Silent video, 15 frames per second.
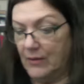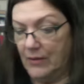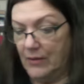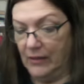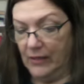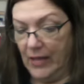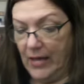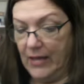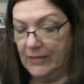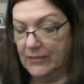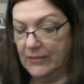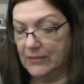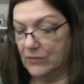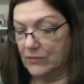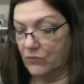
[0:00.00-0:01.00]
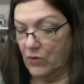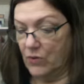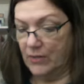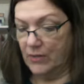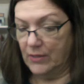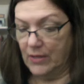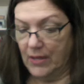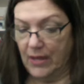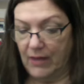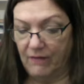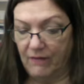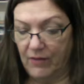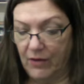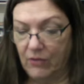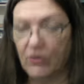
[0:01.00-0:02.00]
The last one I
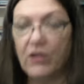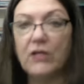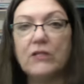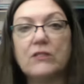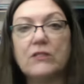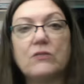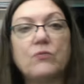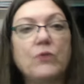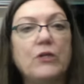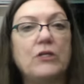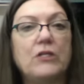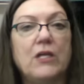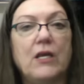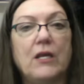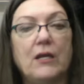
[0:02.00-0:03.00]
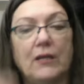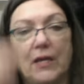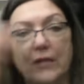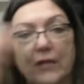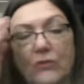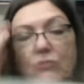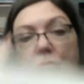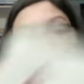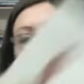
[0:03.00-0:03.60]
have here is we did a line drawing